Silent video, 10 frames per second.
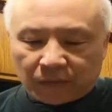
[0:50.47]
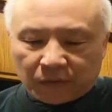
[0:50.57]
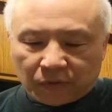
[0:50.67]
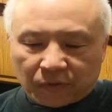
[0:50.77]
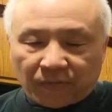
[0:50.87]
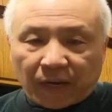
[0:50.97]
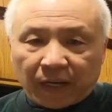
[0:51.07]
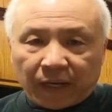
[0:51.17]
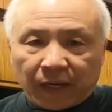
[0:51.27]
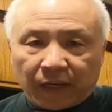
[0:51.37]
I'm going to use
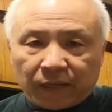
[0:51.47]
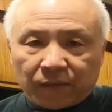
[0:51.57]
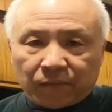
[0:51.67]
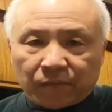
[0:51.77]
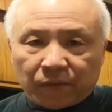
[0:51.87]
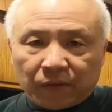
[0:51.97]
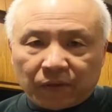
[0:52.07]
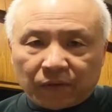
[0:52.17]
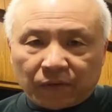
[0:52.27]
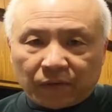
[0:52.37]
5 eggs for
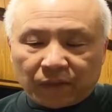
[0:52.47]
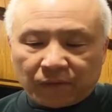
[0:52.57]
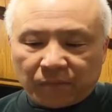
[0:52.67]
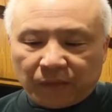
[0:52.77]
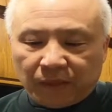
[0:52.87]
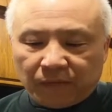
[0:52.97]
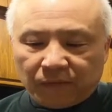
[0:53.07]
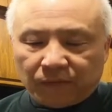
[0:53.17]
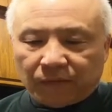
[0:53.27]
this recipe.